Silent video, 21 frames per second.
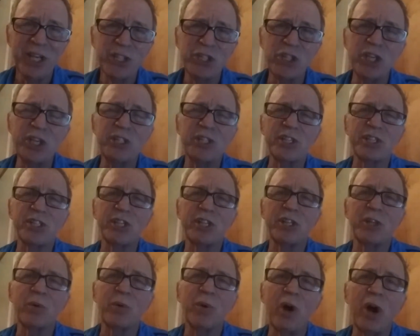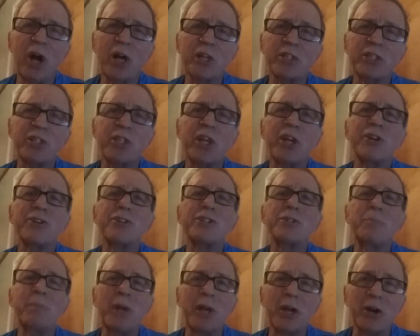Jesus at the cross, there
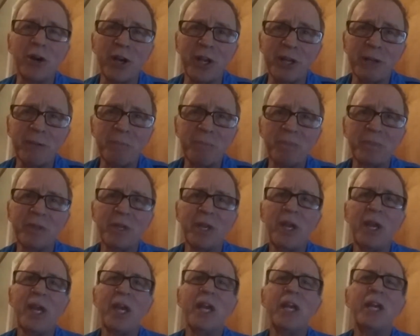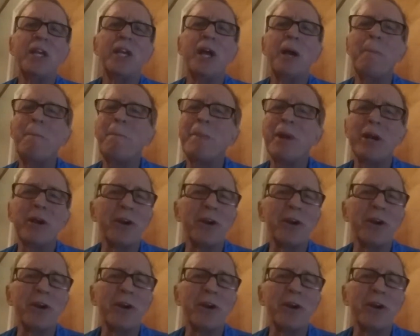is Mary. He looks